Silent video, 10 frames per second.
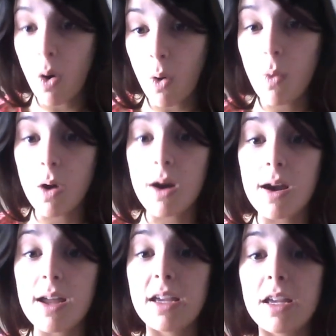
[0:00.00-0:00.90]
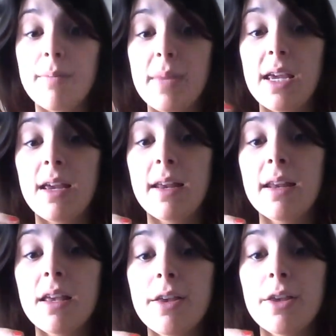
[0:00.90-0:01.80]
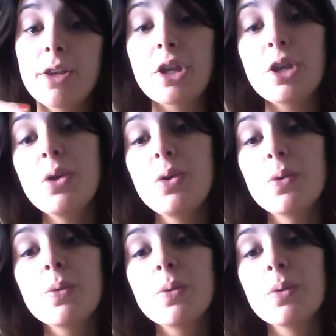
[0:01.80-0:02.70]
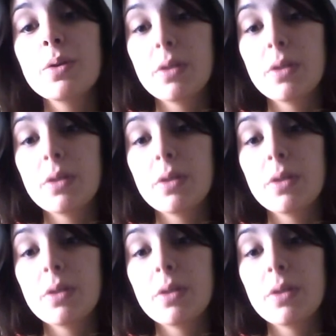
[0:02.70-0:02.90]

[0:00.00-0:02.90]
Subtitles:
or it could mean you,